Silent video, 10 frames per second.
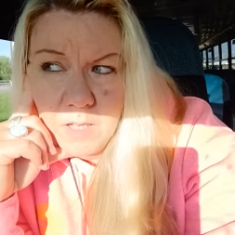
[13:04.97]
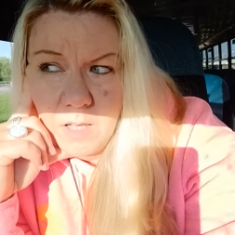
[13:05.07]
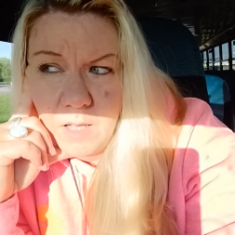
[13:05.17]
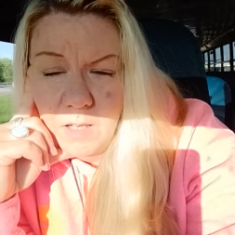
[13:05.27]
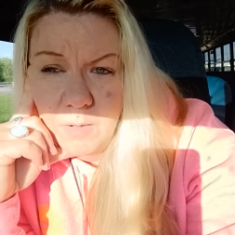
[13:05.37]

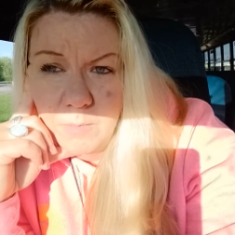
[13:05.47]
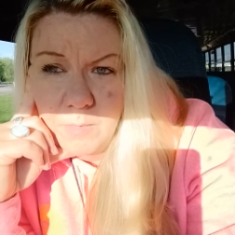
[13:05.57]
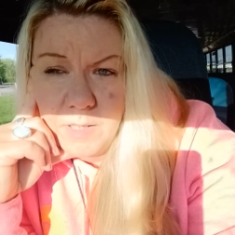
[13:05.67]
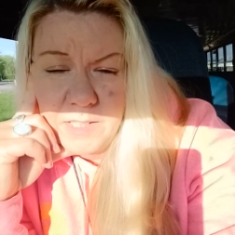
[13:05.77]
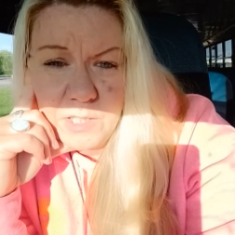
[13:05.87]

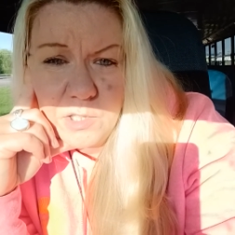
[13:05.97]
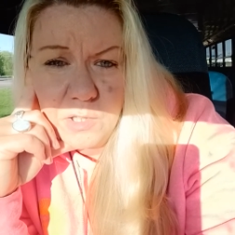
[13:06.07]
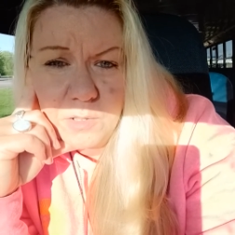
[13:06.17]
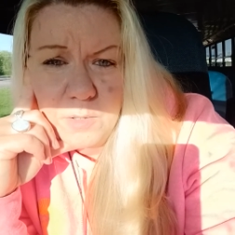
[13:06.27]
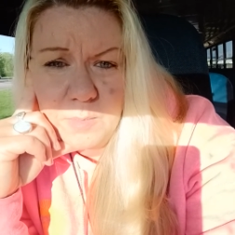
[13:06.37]
um, an
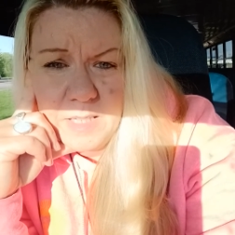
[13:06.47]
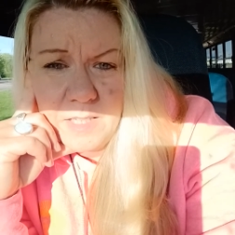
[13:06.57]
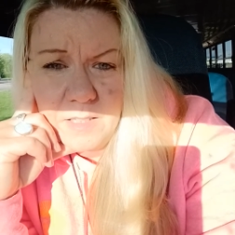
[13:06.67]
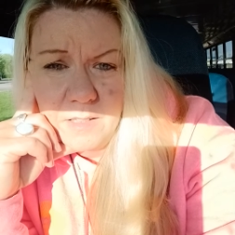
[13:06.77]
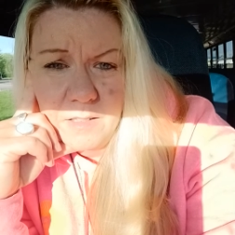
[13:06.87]
eternal
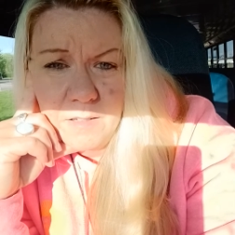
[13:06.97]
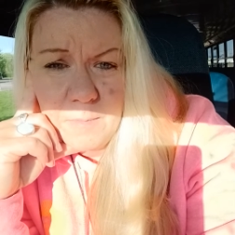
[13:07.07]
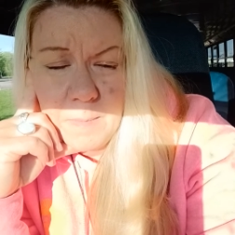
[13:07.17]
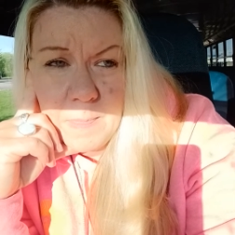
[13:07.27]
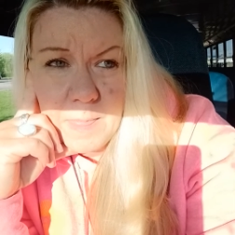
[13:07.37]
being.
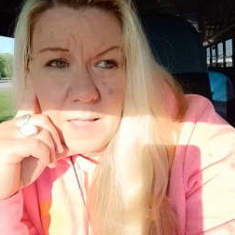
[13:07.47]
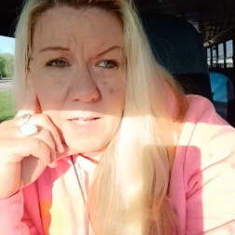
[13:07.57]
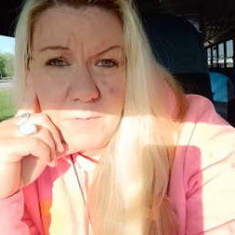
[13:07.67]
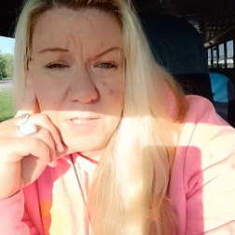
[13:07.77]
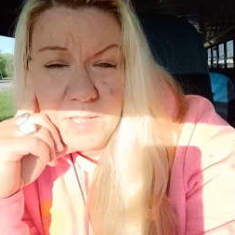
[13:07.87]

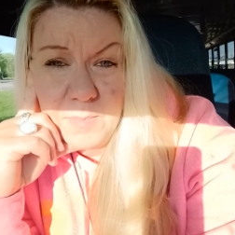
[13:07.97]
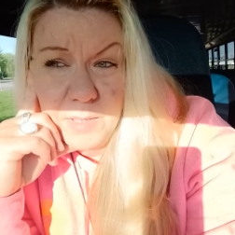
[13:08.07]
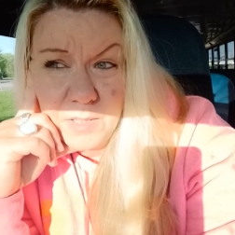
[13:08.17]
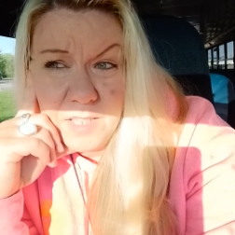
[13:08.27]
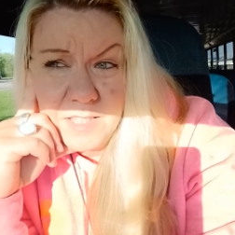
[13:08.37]
I've
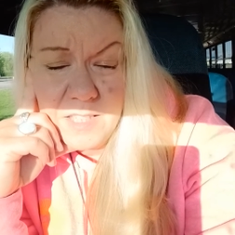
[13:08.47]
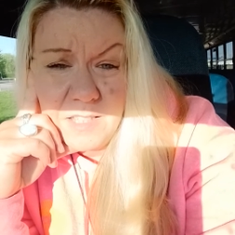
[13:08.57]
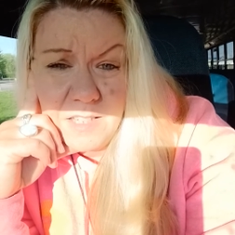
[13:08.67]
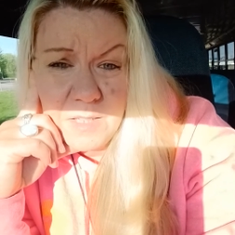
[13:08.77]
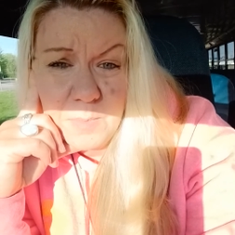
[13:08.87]

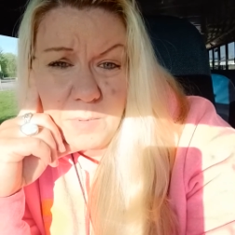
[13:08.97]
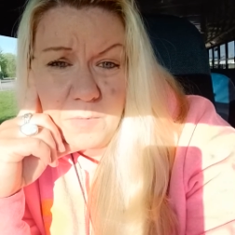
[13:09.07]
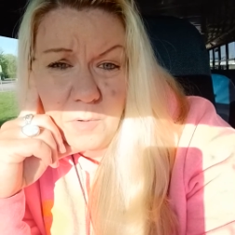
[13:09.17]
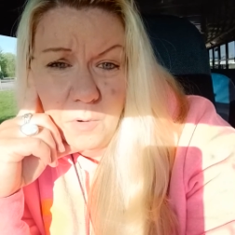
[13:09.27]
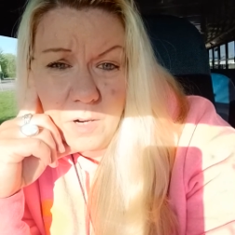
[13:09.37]
experienced this
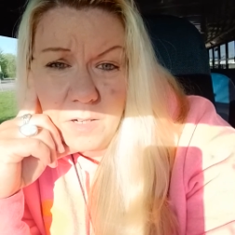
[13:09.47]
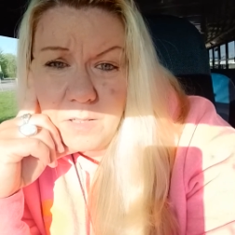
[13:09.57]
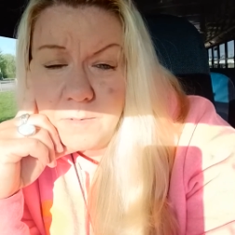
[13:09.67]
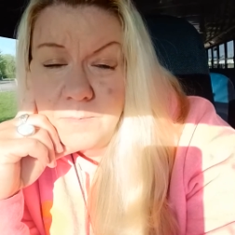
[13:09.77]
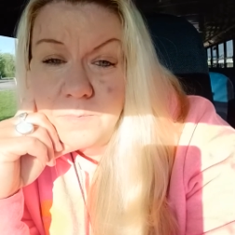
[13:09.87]

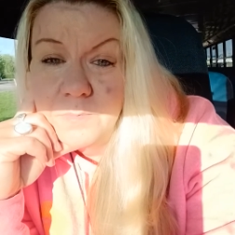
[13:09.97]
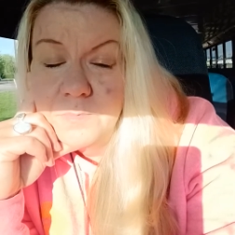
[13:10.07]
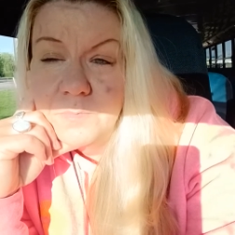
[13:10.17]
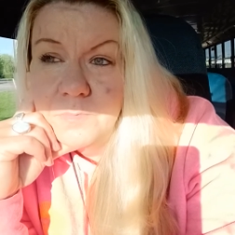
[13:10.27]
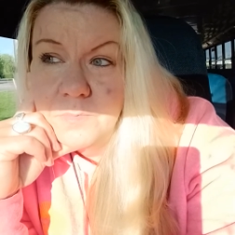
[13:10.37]
before.
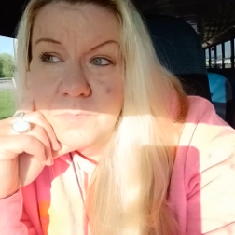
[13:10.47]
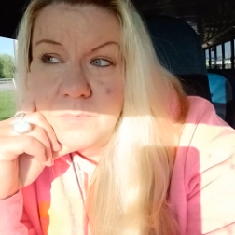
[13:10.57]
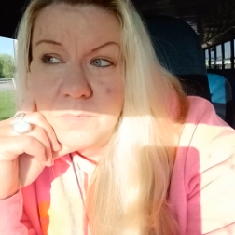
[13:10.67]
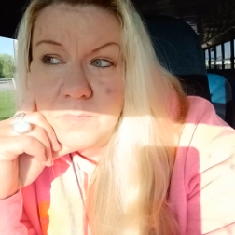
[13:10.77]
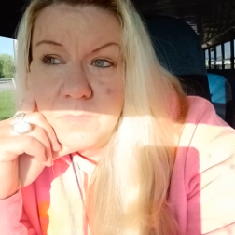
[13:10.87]

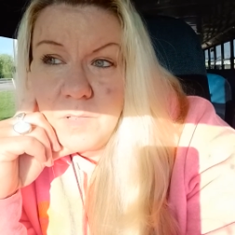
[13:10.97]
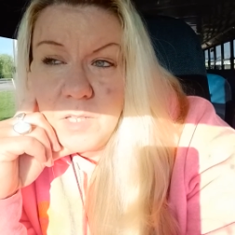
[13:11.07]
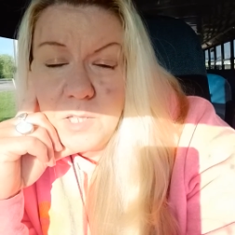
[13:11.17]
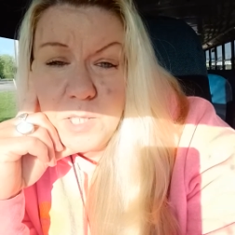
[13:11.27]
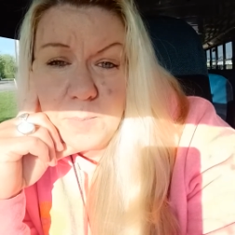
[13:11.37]

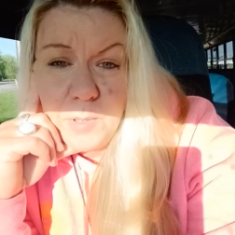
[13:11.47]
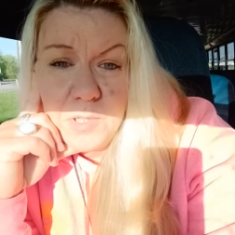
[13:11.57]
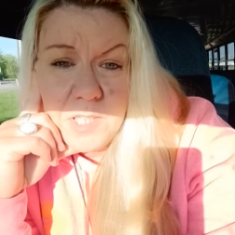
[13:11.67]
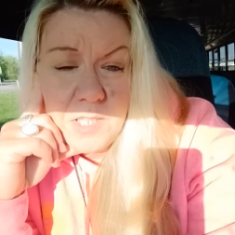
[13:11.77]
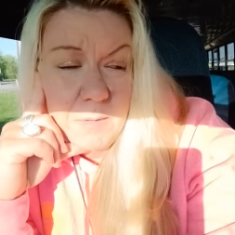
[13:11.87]
This
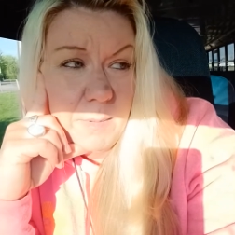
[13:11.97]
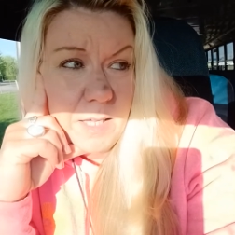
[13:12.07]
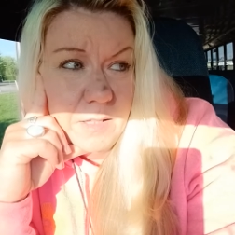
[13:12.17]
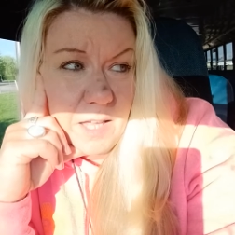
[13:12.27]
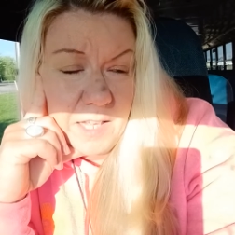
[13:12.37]
person in
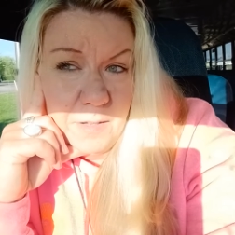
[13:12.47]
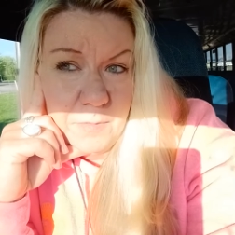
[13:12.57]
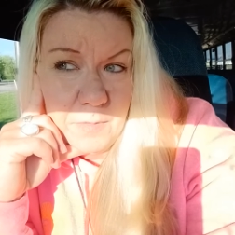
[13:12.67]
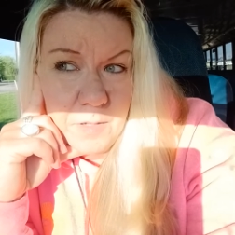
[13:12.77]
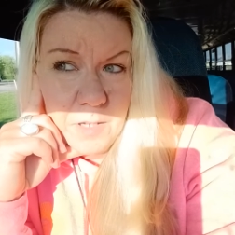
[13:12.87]
my
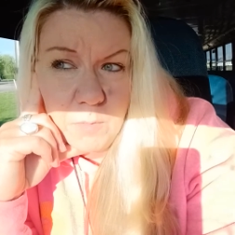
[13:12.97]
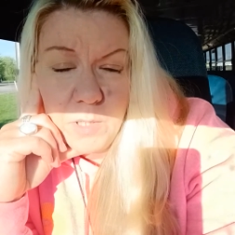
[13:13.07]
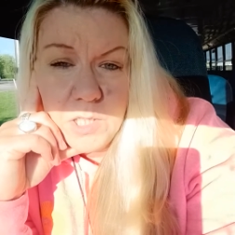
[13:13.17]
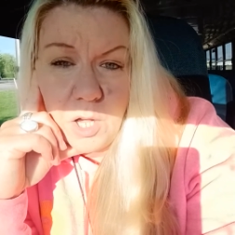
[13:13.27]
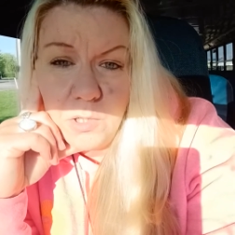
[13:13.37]
life
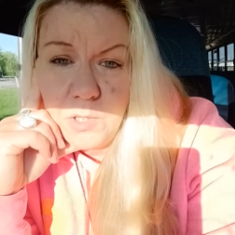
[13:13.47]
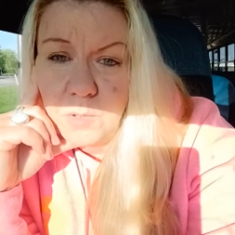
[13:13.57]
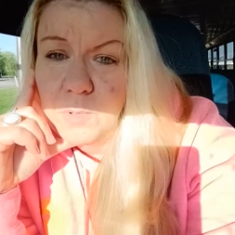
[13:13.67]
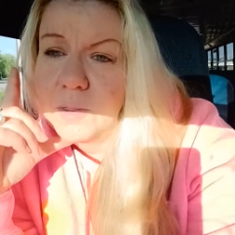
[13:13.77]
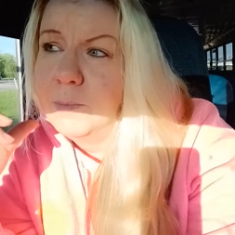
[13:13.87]
was
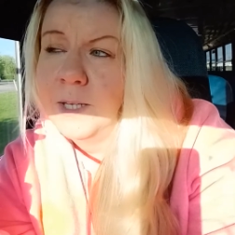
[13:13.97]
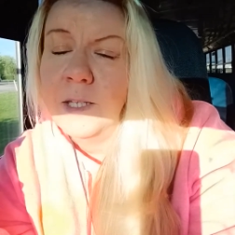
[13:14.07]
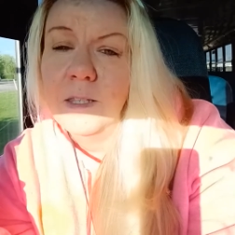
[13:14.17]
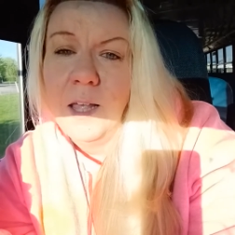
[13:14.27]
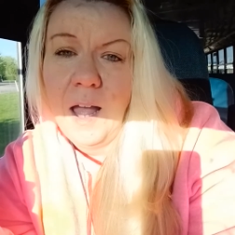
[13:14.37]
also with me
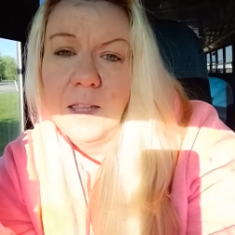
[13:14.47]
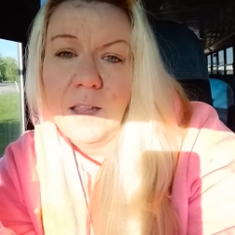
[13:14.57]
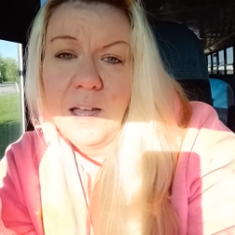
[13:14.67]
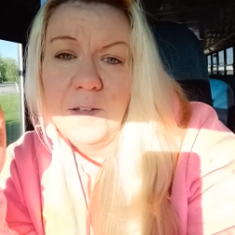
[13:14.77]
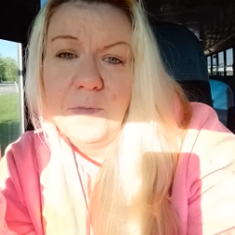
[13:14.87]
in that
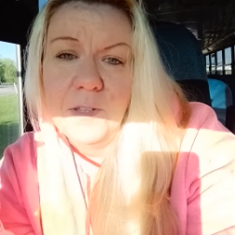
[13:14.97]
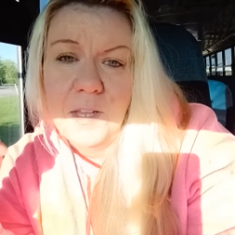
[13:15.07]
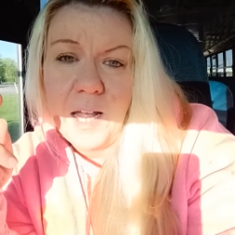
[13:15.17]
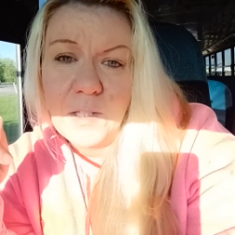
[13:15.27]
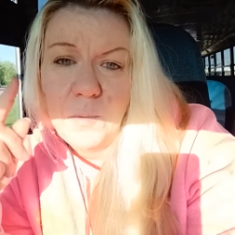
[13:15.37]
life and
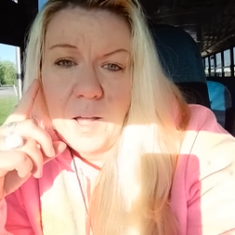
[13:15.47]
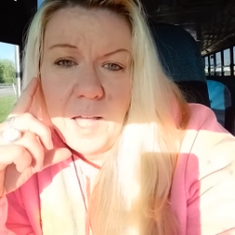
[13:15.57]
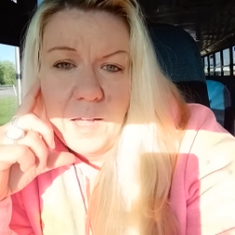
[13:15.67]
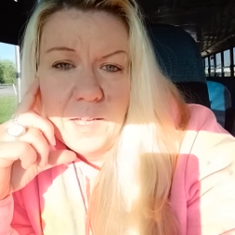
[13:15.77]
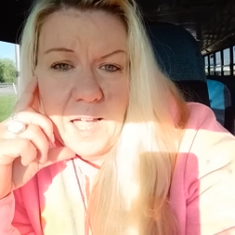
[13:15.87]
that's why
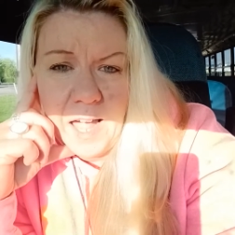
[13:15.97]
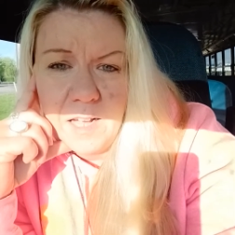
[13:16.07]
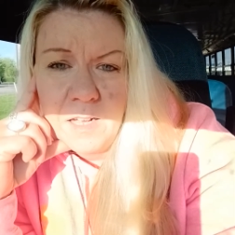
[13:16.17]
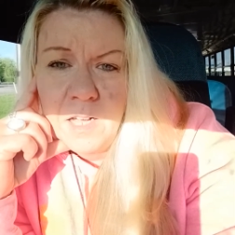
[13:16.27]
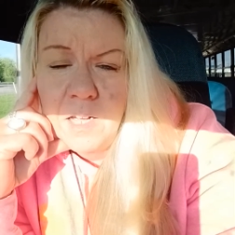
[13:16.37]
I act